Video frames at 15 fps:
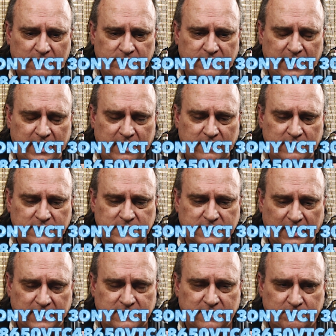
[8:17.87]
they
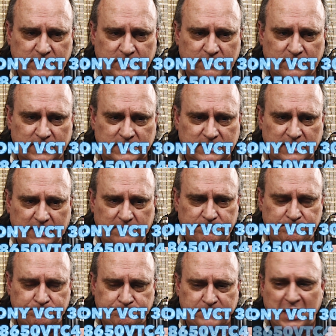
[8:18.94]
sent them to us.
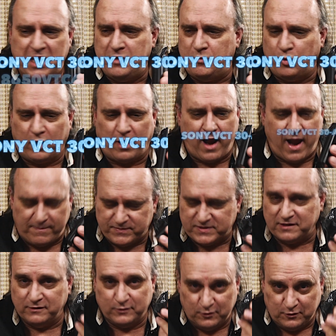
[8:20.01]
They were
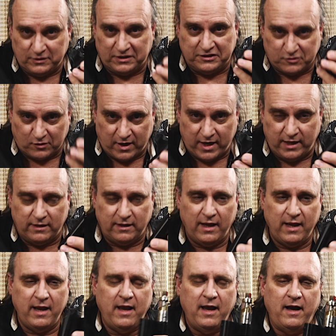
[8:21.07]
absolutely drained.
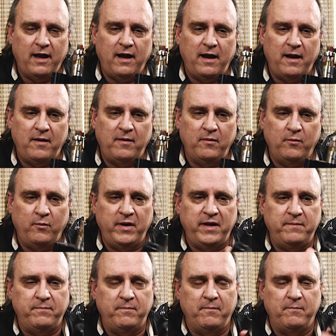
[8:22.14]

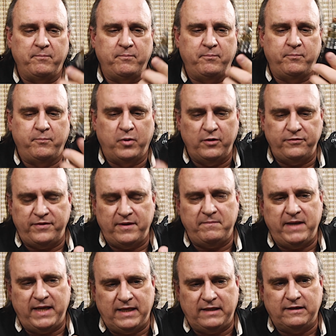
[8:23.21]
We put
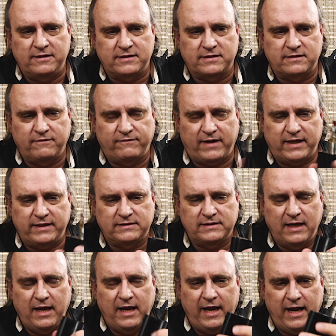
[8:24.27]
them in this device,
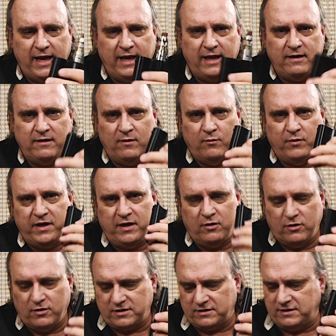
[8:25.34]
and we
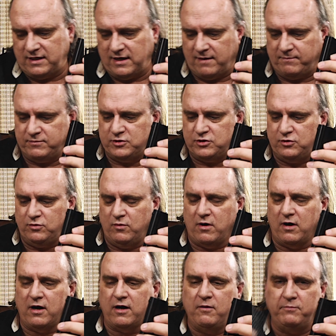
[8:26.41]
hooked it up to
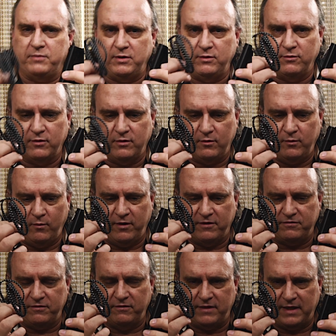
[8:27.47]
our computer
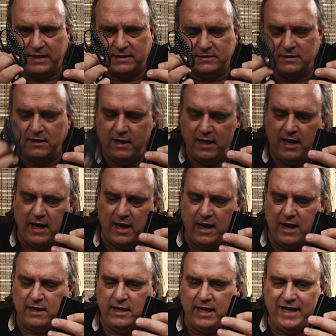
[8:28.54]
with this,
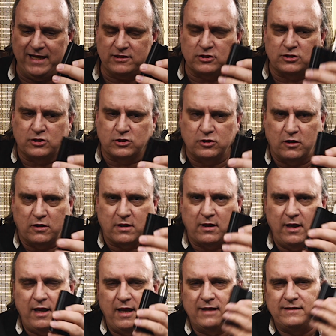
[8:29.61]
and it took
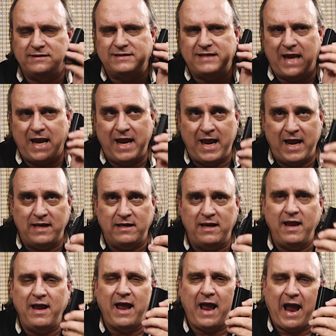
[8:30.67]
10